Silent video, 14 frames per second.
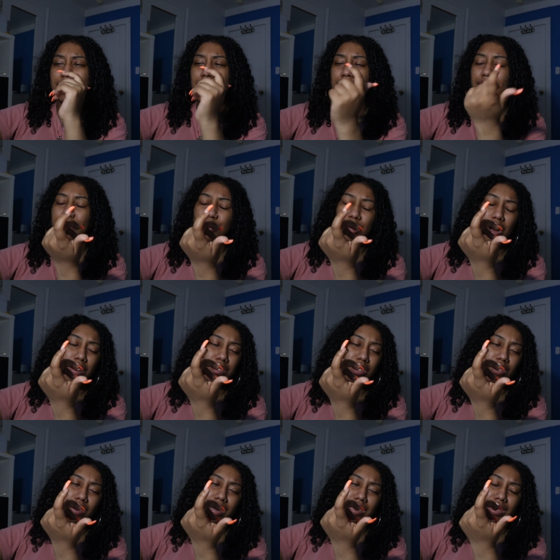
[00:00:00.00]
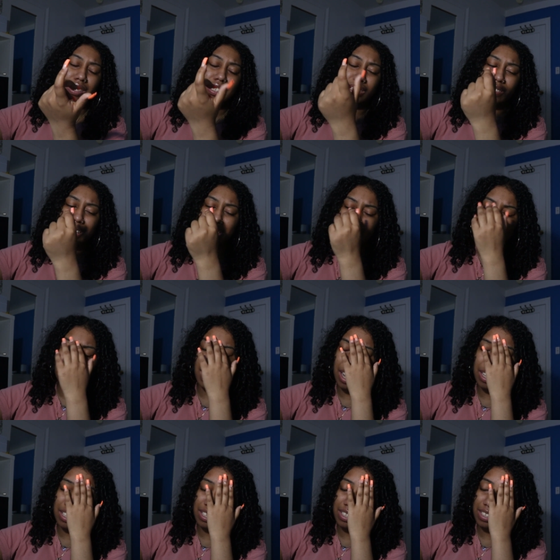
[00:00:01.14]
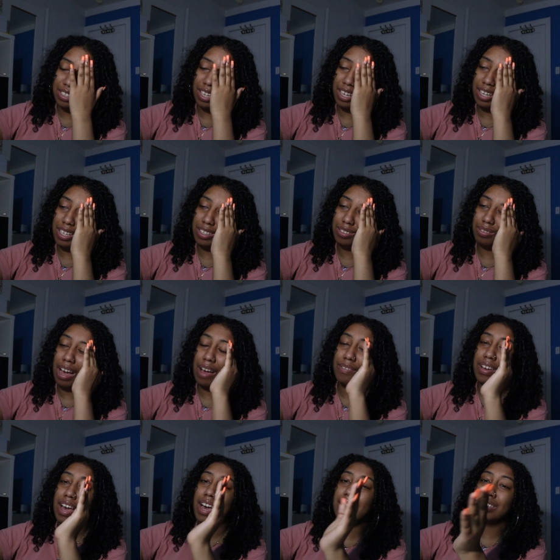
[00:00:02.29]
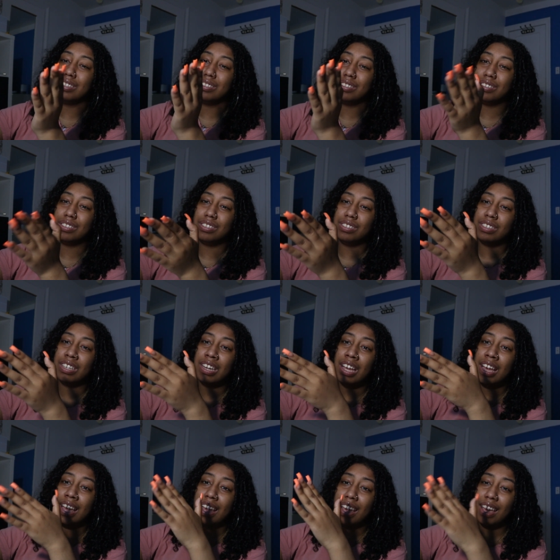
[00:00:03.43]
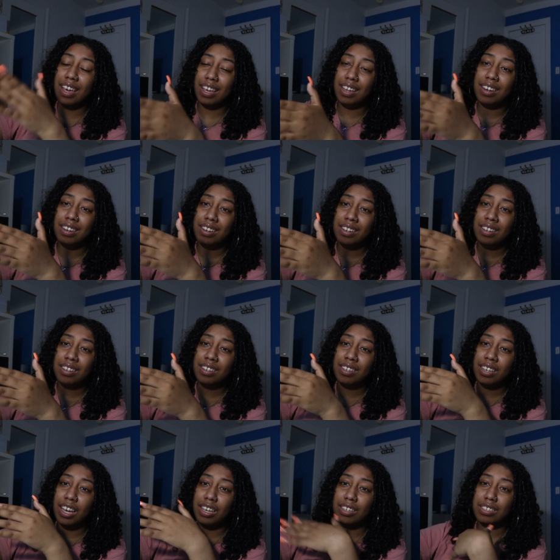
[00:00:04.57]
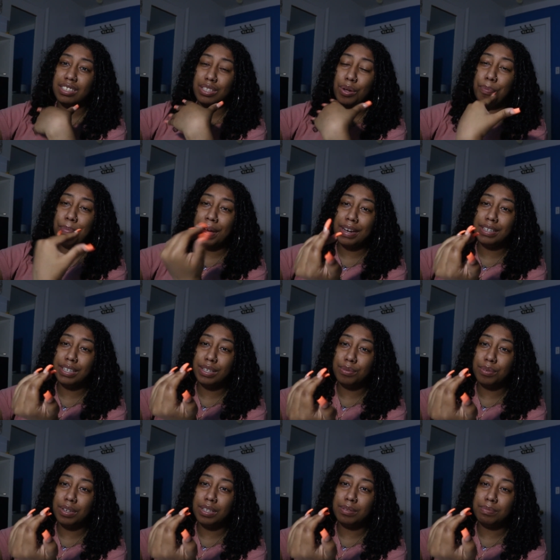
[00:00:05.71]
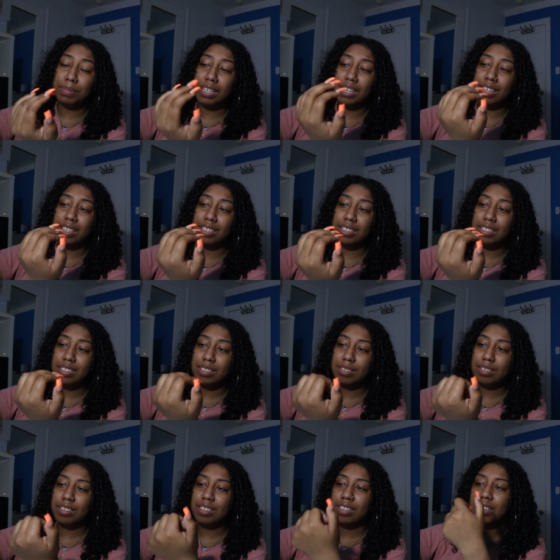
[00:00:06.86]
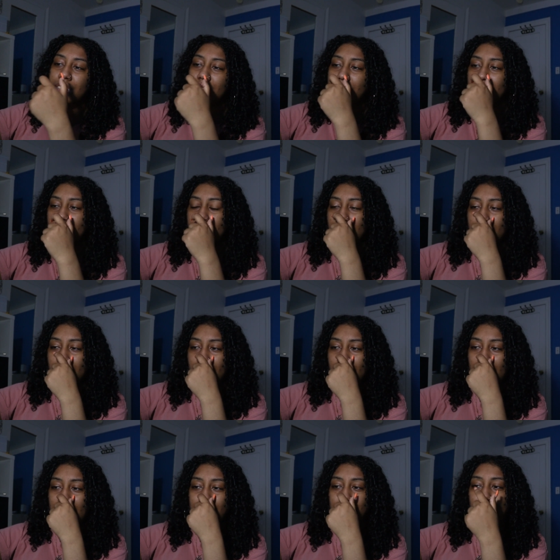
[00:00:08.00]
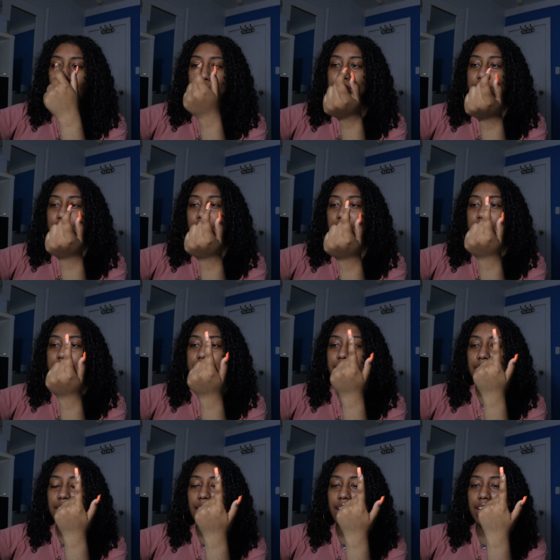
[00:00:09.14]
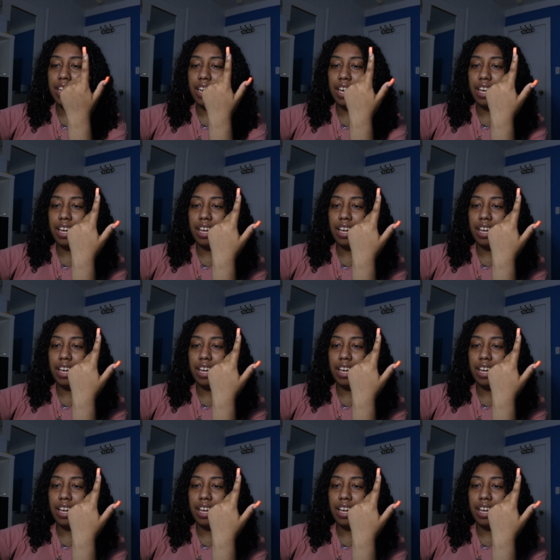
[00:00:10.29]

that you already know that's a direct shot. He's saying you haven't had a hit and you're still pending one because I don't know if he's trying to say like